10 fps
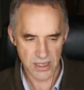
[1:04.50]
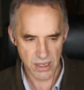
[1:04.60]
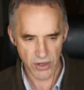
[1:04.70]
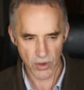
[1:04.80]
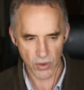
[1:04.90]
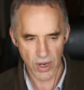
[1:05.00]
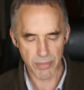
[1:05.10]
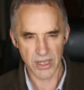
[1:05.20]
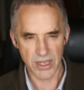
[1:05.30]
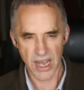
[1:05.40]
is that if you go
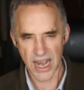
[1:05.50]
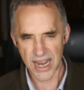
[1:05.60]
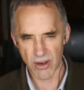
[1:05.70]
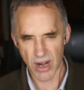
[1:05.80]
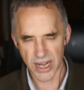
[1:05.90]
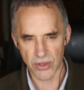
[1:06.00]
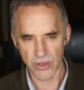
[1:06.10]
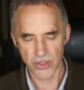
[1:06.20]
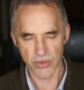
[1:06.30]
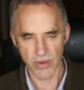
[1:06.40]
up into the higher
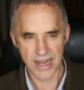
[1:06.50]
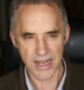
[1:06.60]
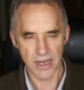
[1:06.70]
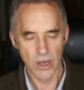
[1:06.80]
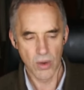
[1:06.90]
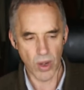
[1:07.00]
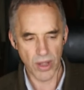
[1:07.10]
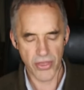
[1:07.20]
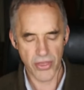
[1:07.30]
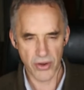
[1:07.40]
IQ strata,
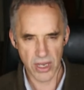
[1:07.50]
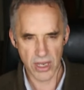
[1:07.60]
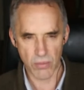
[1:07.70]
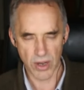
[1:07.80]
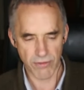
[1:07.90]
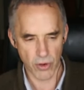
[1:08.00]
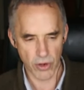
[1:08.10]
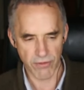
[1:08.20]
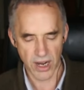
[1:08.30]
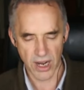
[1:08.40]
130,
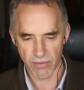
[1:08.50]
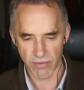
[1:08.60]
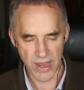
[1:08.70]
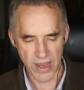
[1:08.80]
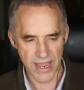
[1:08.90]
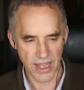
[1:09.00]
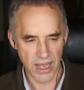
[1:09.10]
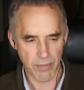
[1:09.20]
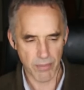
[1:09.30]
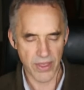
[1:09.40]
145, way the
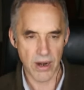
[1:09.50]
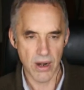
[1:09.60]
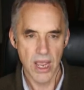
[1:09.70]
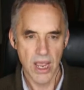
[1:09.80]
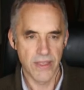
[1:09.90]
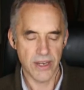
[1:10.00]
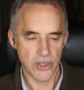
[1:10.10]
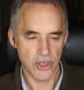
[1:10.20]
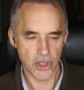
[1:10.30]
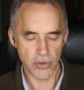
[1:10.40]
hell up there,
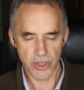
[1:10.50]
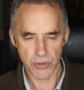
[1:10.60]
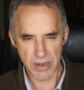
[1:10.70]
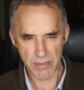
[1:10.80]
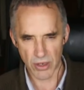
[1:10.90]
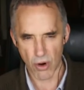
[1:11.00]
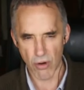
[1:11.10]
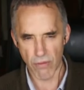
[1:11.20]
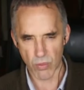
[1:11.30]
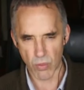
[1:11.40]
that Jewish people are
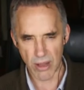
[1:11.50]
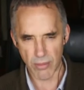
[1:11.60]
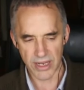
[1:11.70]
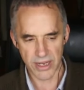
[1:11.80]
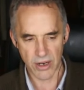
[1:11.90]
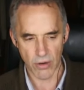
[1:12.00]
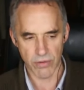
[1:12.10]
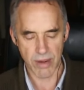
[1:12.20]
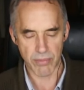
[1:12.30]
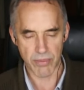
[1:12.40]
overwhelmingly
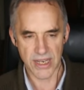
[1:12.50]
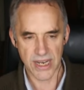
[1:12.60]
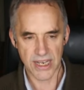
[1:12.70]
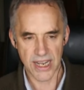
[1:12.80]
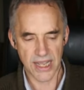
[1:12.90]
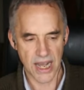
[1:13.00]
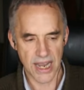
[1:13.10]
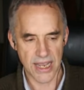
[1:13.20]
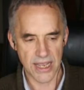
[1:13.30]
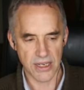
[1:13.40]
overrepresented at the
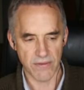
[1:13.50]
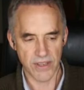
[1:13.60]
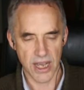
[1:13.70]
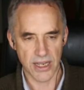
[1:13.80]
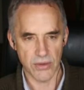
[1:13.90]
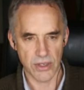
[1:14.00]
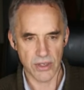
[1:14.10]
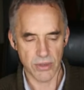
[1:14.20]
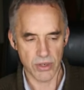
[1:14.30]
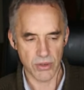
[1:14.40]
high end of the IQ
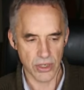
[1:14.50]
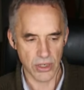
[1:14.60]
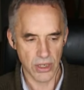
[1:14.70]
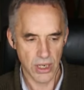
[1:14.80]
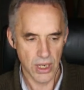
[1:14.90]
distribution.